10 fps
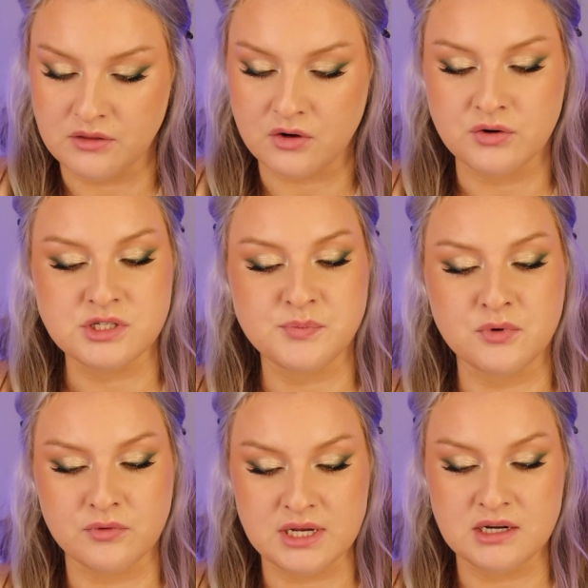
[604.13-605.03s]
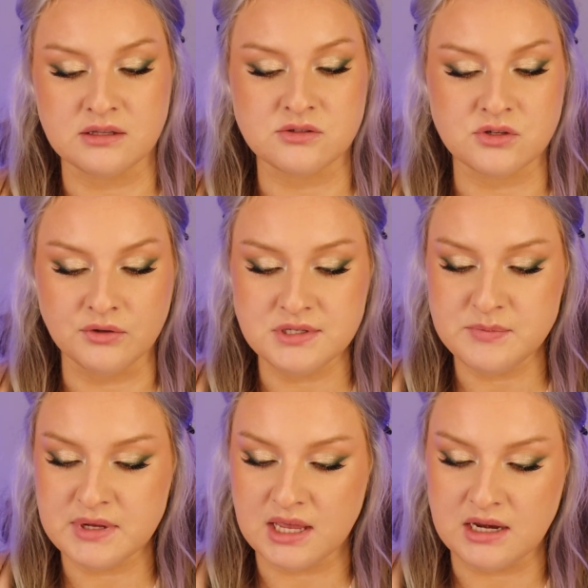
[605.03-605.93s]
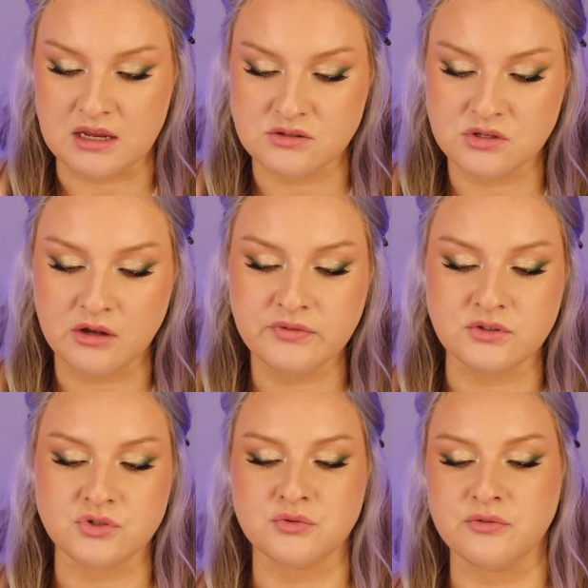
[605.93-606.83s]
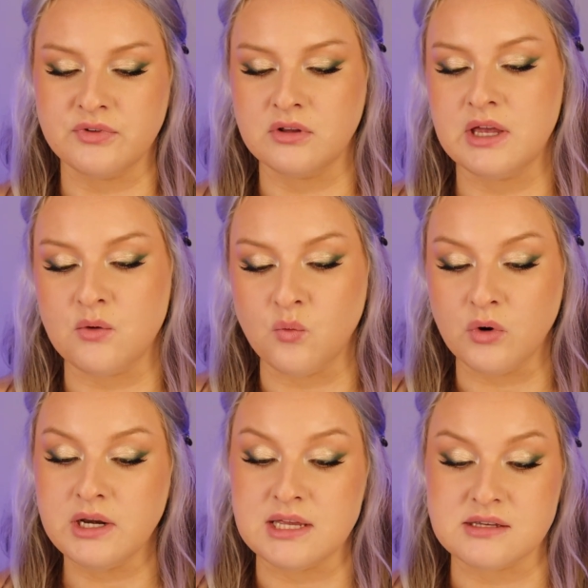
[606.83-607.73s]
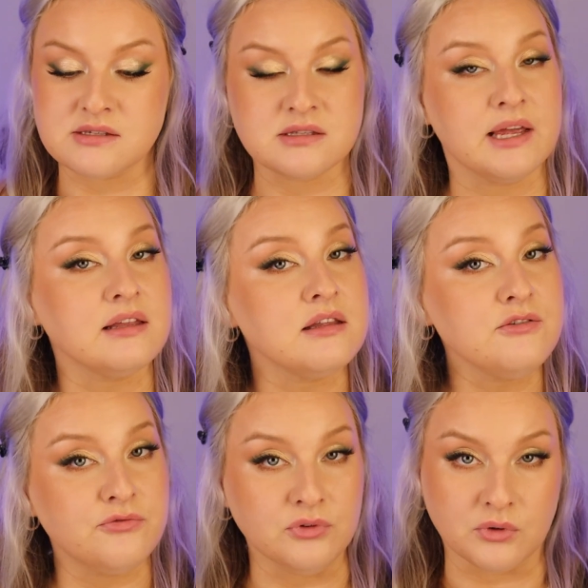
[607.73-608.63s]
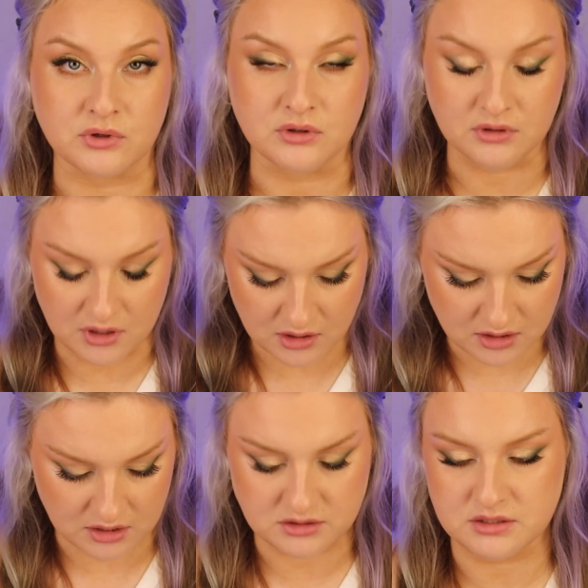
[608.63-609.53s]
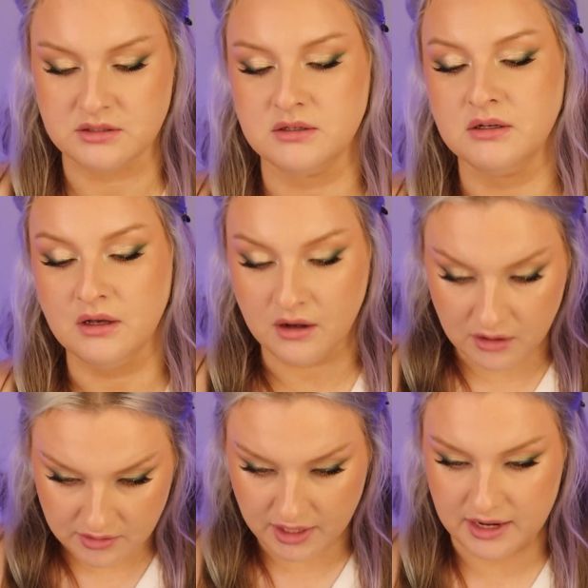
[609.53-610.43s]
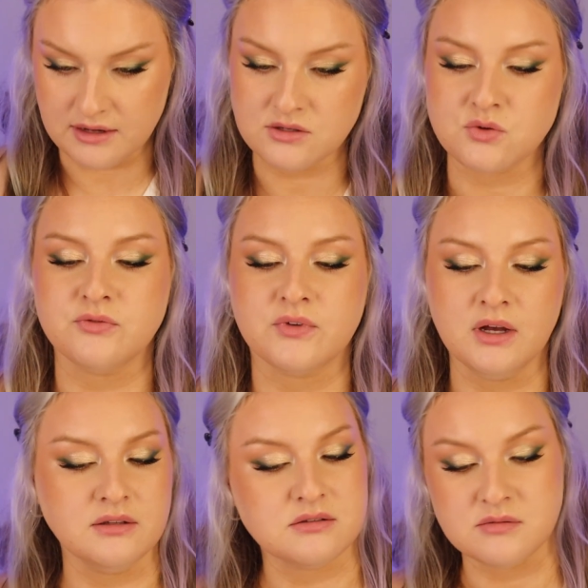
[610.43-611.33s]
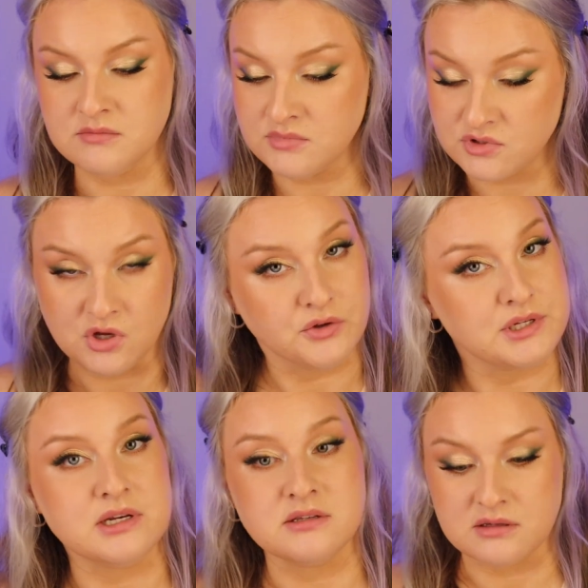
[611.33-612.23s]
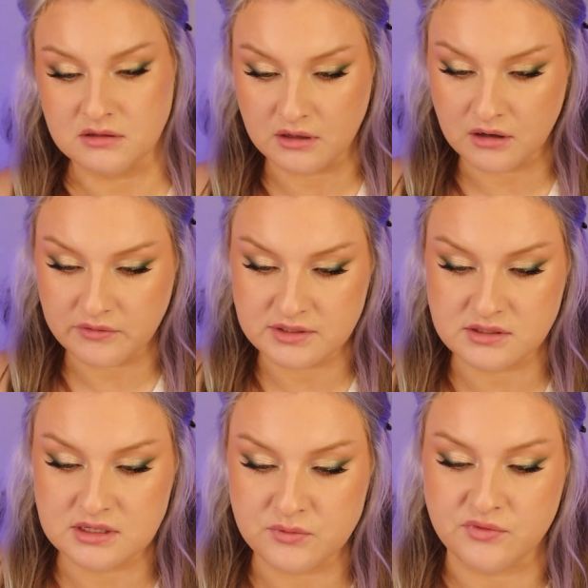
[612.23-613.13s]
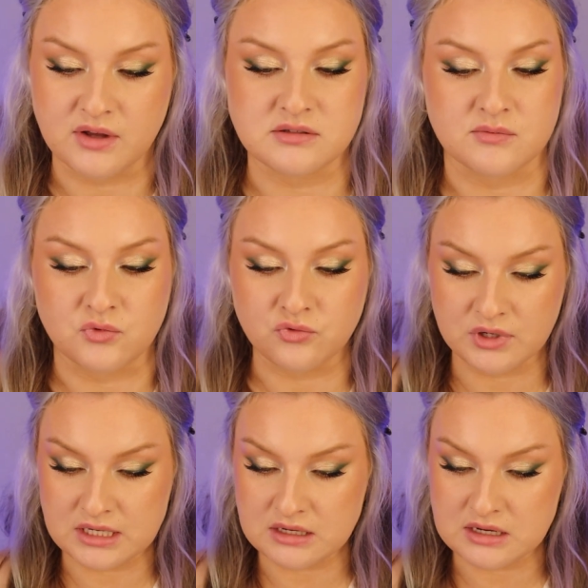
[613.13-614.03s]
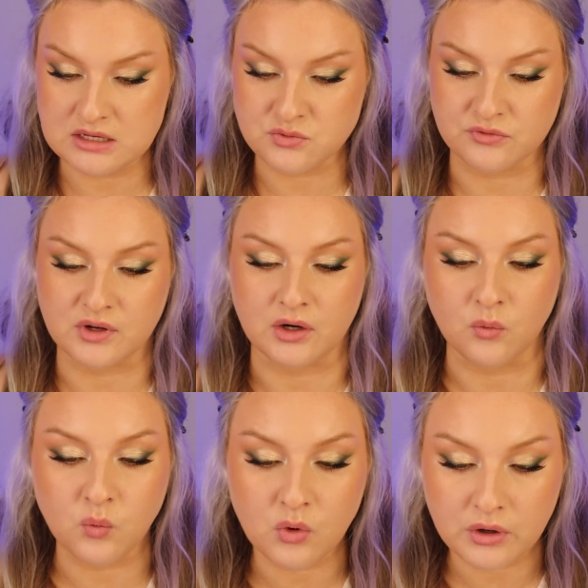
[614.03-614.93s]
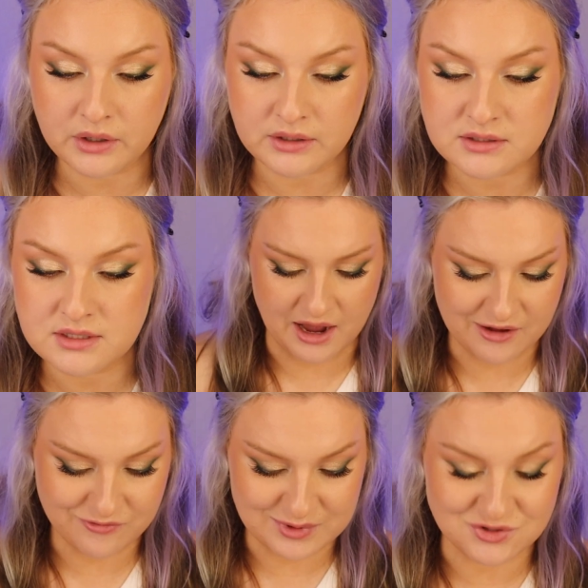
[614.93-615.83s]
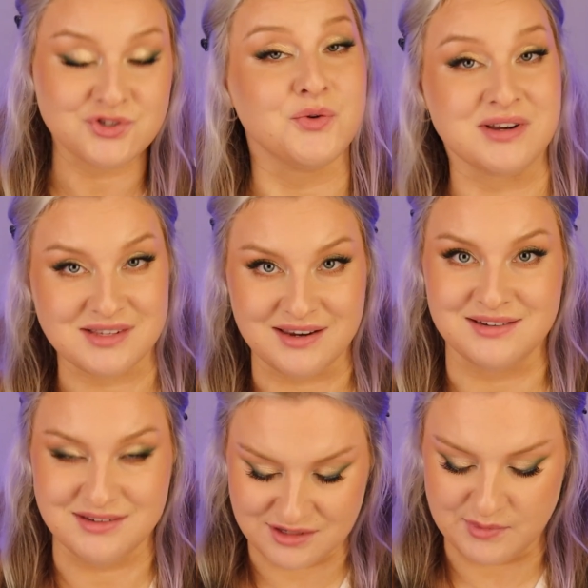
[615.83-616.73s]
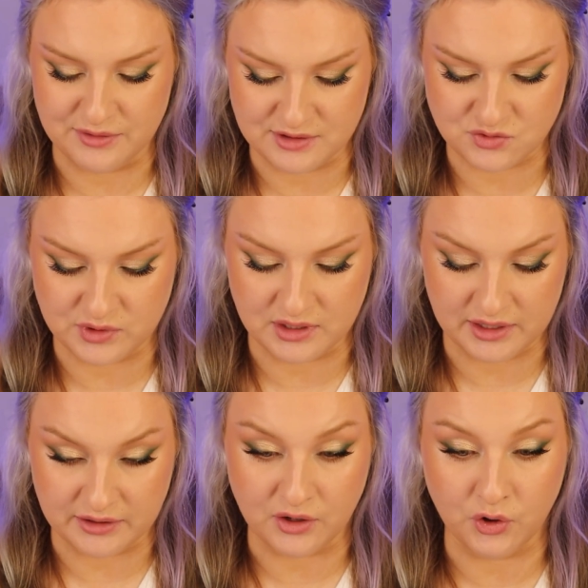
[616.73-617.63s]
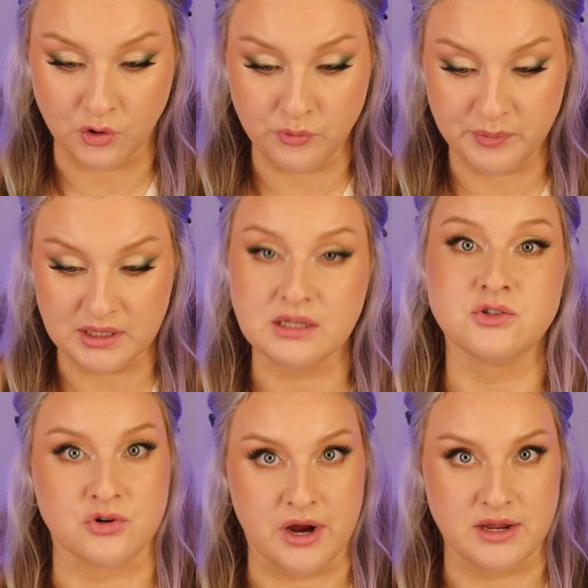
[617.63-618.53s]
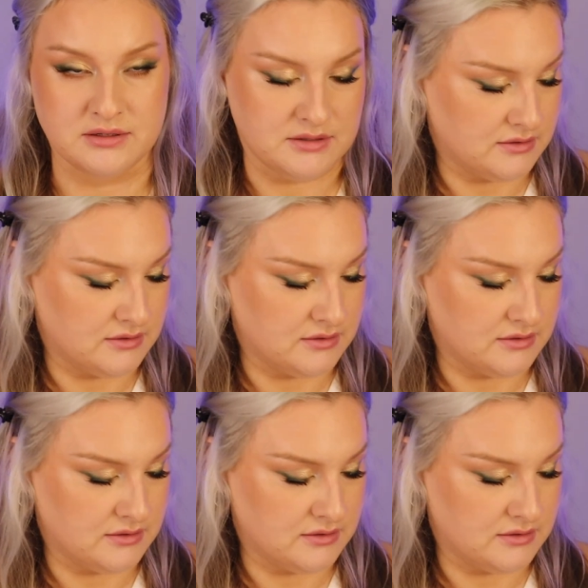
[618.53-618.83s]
The crisp green and salty beginning softens to reveal a woody, slightly floral heart. Okay, so we've got some saltiness in there, obviously. We've got some greenness. We've got a wood. I've been so excited to smell this one. I hope it's great